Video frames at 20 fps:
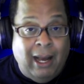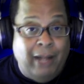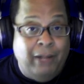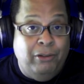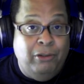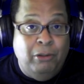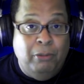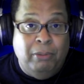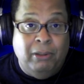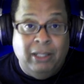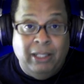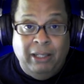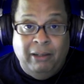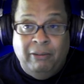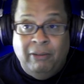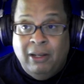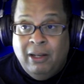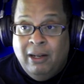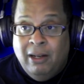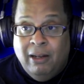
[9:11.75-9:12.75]
I do
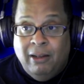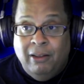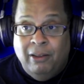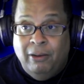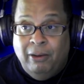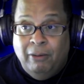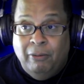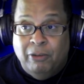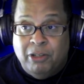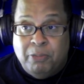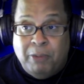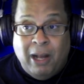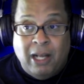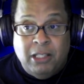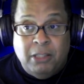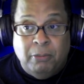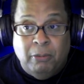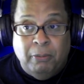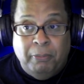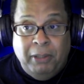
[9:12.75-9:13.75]
believe the
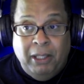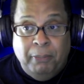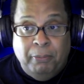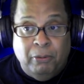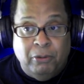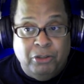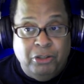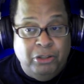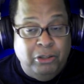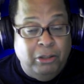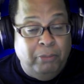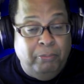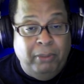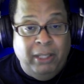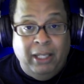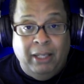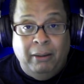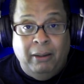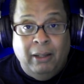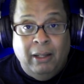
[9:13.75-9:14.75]
responsible people should
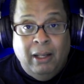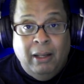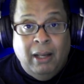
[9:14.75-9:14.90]
be